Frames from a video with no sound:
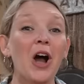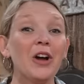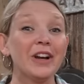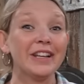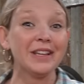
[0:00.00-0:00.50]

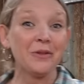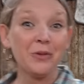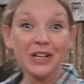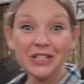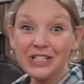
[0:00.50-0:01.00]
All right, that
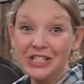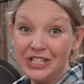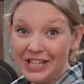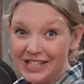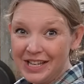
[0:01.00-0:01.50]
water's
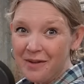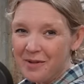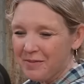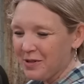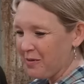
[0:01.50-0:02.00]
just come
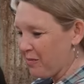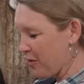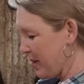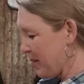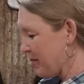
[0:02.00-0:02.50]
up to a
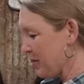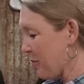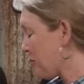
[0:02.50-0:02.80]
boil, so